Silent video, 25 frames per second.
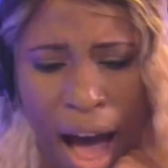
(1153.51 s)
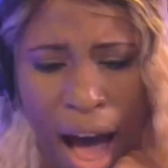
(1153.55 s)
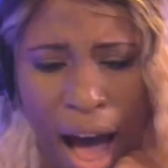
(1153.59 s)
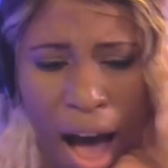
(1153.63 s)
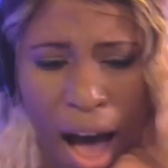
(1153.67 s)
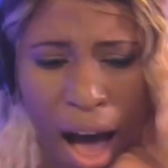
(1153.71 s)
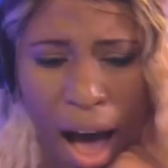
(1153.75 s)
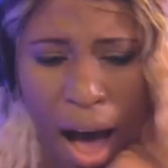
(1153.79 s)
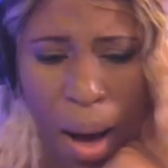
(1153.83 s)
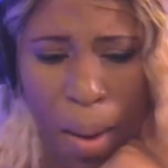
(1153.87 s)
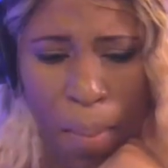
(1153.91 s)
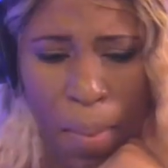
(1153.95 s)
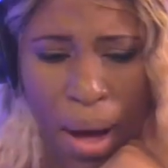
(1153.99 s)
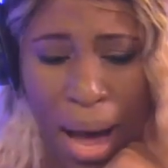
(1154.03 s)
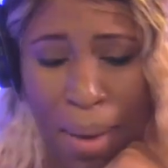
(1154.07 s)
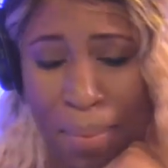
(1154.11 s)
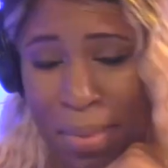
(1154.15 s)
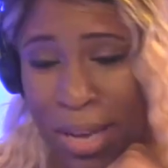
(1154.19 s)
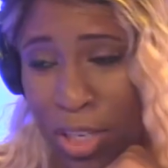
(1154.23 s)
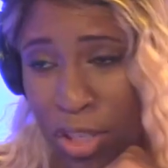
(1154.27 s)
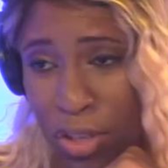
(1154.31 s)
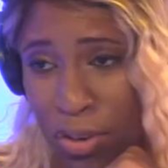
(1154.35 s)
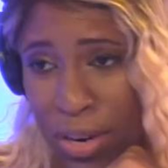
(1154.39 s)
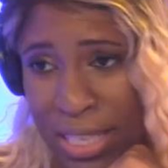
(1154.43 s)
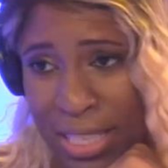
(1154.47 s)
I'm
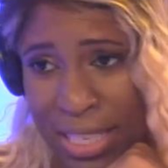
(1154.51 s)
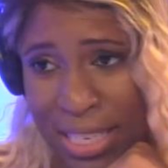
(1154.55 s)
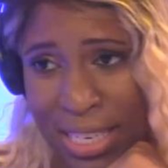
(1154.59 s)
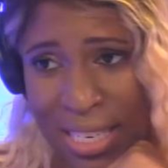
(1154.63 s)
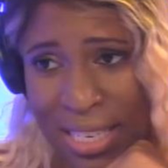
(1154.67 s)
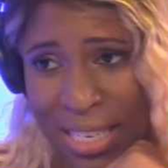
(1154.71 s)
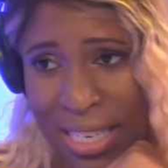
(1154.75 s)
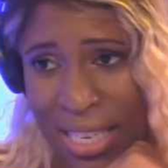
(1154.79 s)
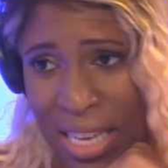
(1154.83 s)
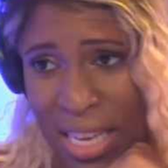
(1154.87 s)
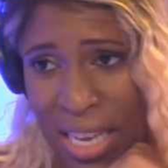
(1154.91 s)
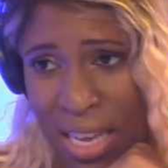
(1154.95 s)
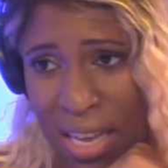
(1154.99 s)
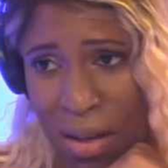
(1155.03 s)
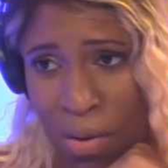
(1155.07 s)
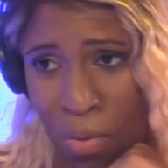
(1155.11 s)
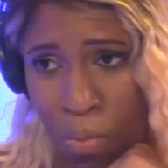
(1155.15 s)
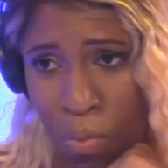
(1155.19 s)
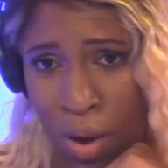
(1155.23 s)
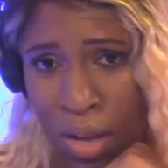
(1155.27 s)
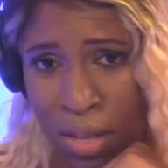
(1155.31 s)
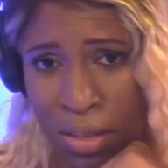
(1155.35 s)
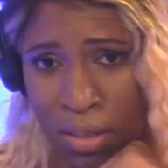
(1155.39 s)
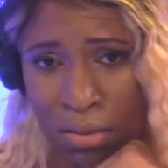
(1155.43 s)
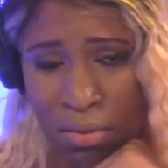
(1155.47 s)
interested to see
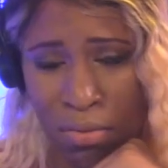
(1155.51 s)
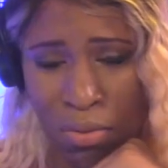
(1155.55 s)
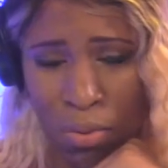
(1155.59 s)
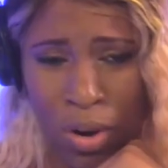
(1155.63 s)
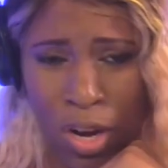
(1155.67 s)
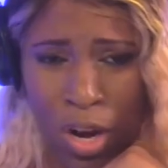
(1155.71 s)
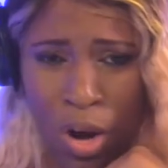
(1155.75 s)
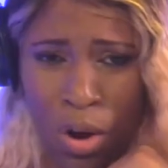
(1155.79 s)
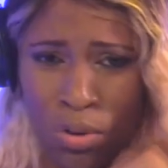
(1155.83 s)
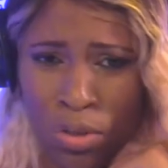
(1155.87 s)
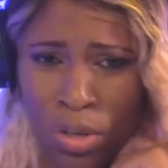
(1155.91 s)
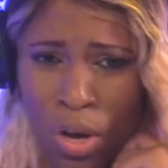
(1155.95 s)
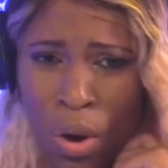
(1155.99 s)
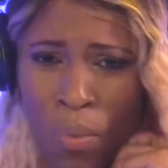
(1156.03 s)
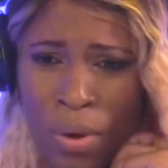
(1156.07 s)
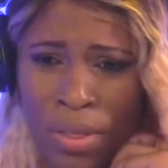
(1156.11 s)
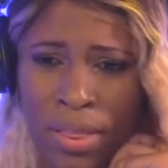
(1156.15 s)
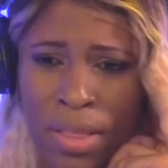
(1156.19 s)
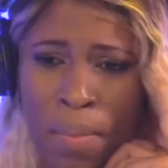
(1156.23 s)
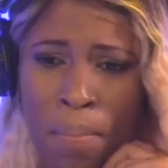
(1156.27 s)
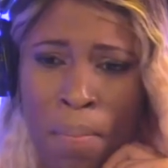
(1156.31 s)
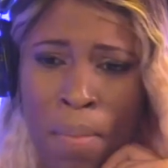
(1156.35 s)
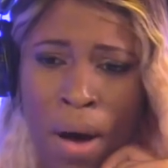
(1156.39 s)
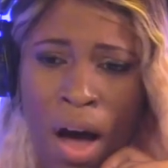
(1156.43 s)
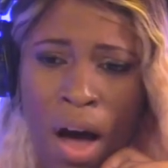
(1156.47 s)
what goes on
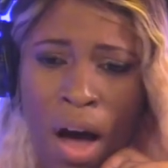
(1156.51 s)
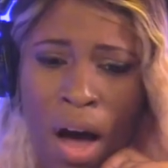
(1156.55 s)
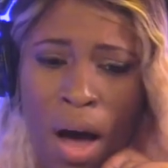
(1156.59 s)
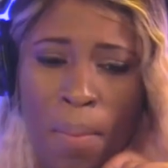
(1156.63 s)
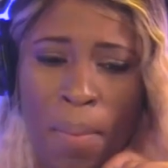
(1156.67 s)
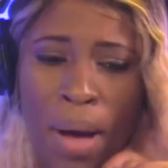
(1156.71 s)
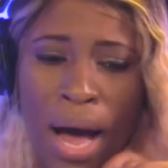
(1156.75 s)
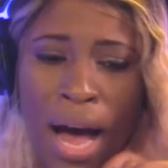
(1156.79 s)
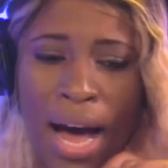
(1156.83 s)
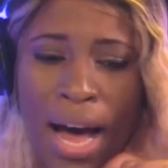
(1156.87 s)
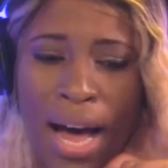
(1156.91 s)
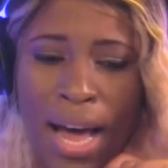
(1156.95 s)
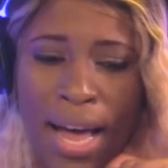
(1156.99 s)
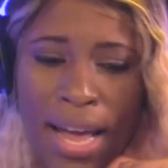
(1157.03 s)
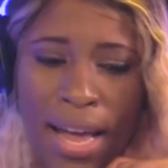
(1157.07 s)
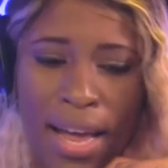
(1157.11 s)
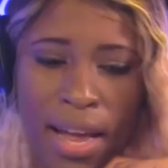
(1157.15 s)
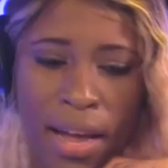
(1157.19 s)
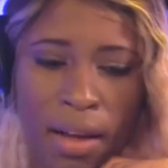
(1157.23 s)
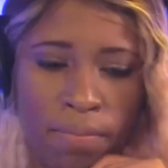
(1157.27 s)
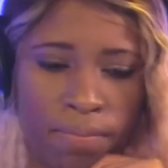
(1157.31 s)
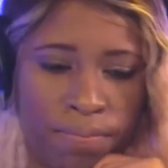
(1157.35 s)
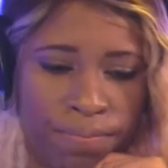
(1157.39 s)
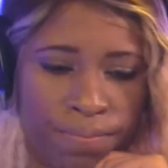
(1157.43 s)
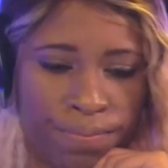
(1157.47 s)
with the mom.
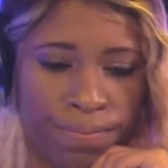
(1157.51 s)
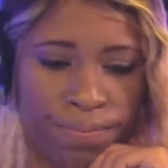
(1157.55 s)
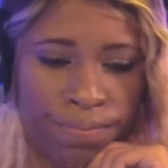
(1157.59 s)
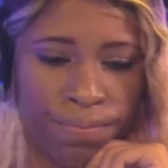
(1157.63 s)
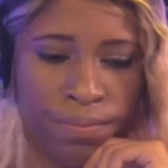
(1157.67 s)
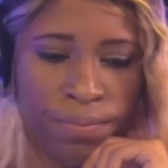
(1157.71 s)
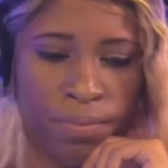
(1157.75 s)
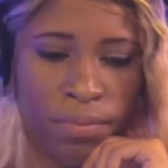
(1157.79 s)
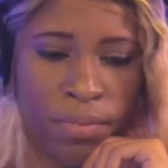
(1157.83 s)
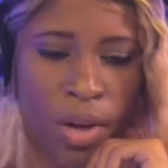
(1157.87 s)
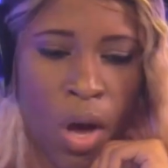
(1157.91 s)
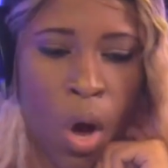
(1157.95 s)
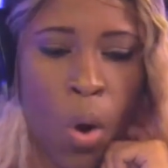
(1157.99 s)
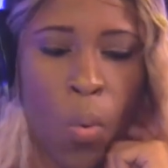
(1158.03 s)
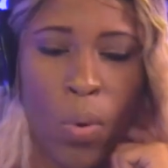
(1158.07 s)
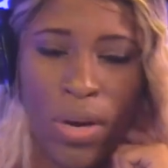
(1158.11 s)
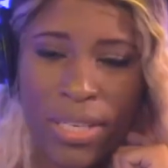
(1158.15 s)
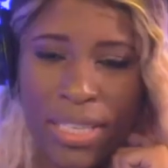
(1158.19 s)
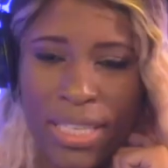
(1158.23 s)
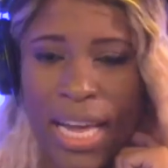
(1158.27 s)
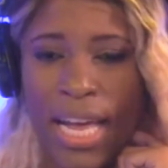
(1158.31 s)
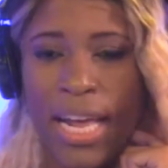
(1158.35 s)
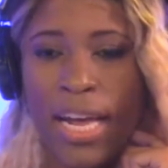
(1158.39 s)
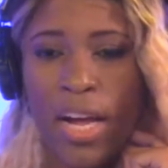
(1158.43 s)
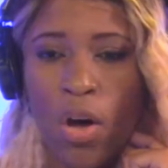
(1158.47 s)
I
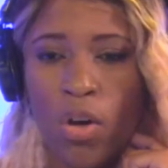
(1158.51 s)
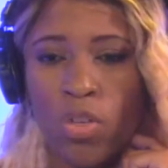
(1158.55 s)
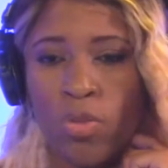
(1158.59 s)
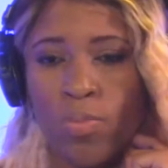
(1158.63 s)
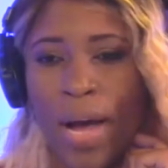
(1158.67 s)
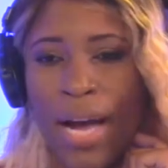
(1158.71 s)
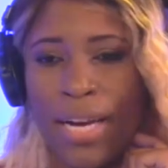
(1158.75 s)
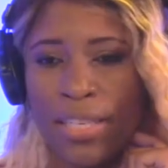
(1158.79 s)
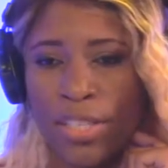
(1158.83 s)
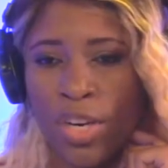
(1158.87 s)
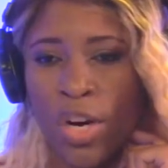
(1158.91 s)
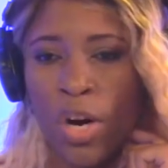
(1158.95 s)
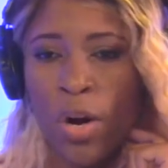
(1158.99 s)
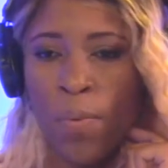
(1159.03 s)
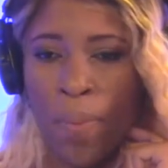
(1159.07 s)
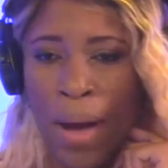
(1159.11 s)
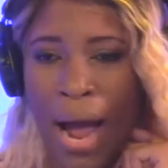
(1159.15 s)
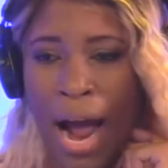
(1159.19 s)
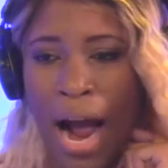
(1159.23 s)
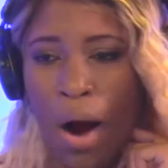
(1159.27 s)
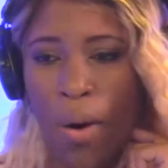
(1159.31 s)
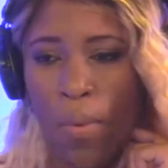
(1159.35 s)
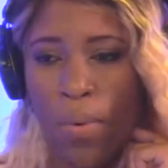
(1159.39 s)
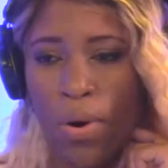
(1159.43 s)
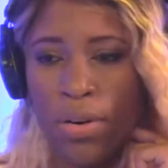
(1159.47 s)
once again, it goes back to her
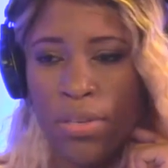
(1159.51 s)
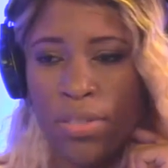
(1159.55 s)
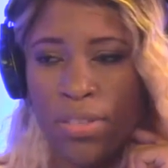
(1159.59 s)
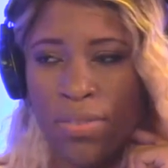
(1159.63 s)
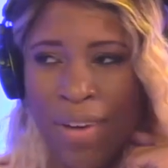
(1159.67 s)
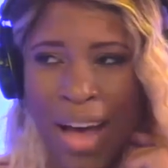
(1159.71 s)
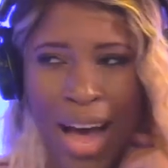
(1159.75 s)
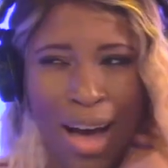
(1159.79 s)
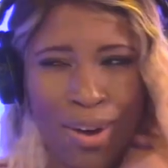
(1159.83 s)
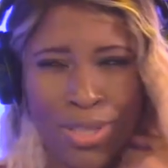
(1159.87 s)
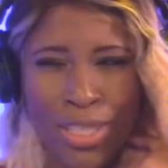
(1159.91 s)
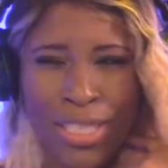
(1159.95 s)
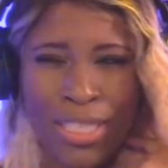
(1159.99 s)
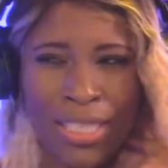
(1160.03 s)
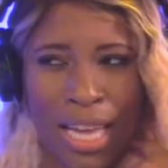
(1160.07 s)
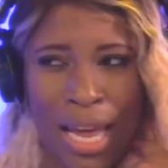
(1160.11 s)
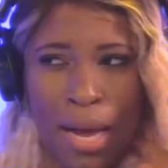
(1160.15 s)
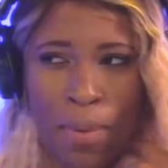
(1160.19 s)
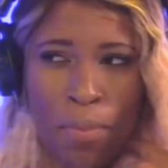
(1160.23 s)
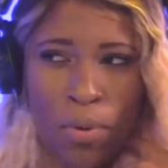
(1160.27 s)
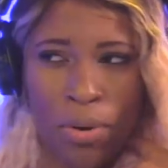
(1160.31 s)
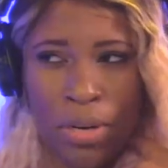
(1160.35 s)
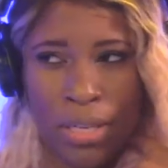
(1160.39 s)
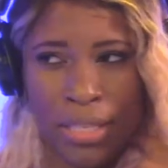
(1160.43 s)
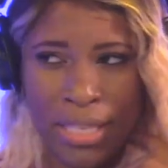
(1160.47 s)
powers of how she's
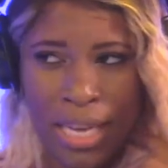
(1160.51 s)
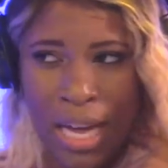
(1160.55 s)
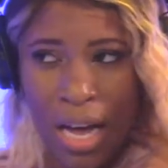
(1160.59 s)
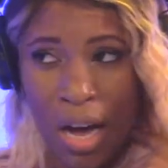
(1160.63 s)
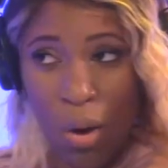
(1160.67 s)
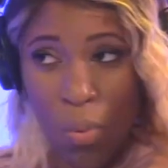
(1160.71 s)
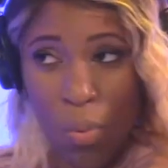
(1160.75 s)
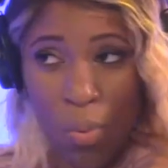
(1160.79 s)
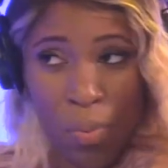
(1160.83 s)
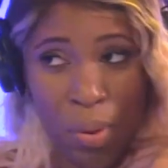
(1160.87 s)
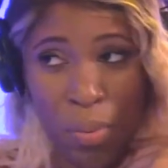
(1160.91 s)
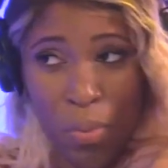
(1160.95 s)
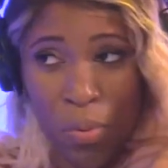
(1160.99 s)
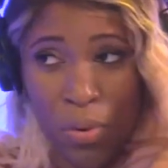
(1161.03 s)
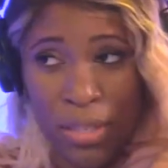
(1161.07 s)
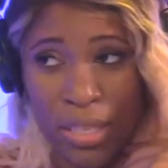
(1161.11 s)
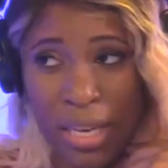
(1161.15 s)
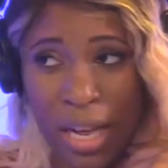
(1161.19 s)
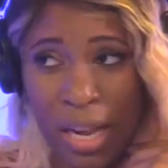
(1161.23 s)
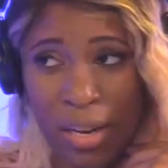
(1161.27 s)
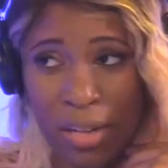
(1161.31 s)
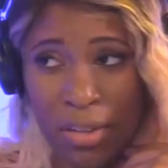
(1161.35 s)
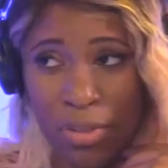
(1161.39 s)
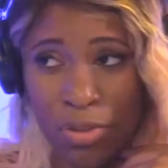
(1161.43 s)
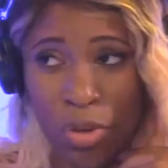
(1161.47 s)
able to tell when people are
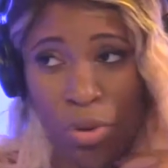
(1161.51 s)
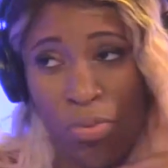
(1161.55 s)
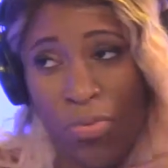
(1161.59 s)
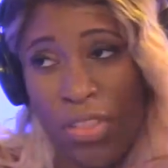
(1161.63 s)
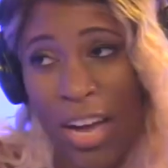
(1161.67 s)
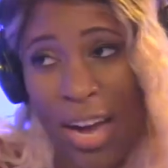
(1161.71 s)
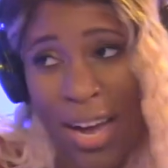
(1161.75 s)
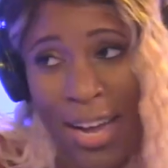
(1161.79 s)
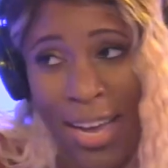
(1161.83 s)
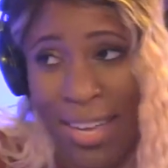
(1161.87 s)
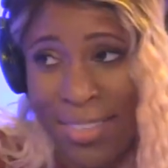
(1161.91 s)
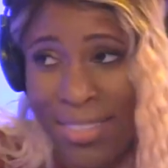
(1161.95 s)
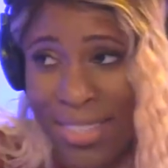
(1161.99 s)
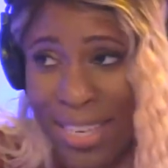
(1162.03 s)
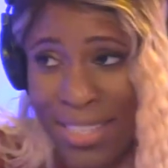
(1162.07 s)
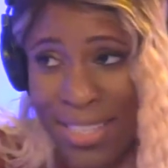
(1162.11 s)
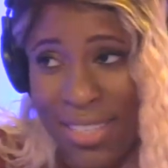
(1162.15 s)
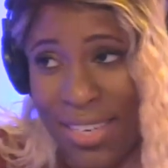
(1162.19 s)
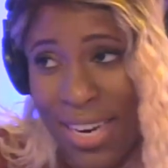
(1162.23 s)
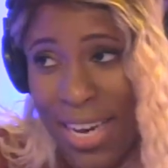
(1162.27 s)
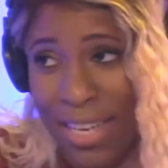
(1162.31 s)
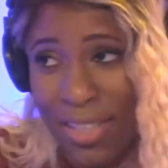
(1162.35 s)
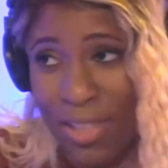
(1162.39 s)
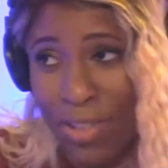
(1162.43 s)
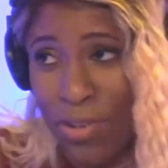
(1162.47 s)
telling the truth. I guess that's
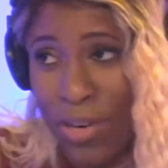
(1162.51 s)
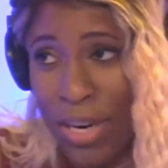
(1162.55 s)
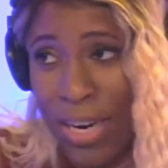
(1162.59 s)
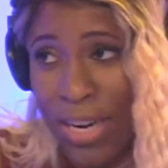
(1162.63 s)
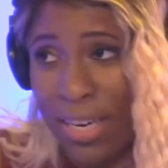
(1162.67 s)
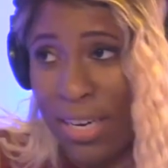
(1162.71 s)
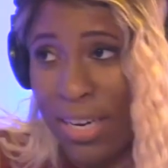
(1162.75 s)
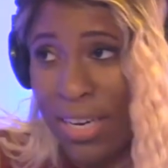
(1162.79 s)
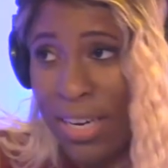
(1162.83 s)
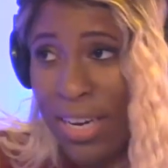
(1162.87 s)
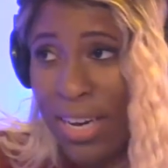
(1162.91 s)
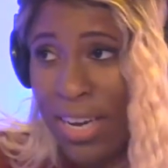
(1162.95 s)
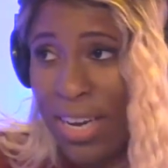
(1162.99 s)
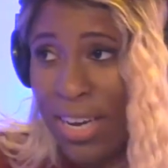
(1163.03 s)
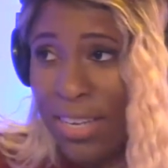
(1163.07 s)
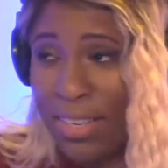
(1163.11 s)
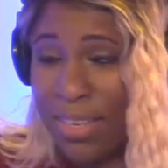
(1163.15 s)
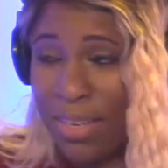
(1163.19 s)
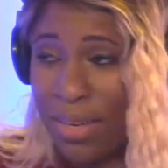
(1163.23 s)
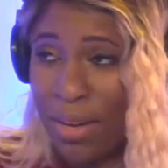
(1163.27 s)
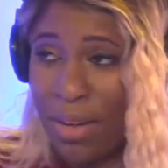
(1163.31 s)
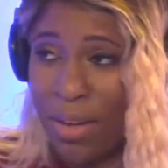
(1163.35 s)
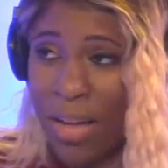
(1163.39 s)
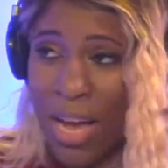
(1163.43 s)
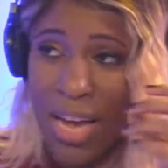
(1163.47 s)
a nice trick. True,
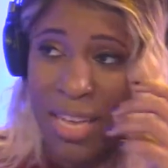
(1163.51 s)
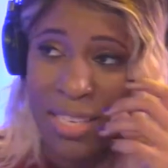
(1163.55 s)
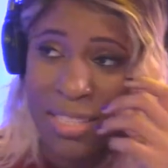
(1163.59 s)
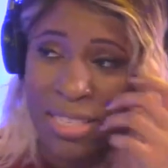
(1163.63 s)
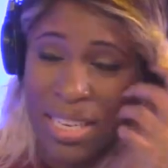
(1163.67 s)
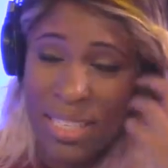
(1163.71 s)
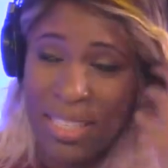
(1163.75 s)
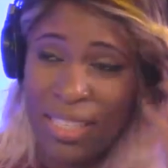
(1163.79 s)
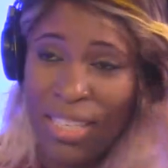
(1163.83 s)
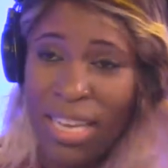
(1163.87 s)
yeah, because it is.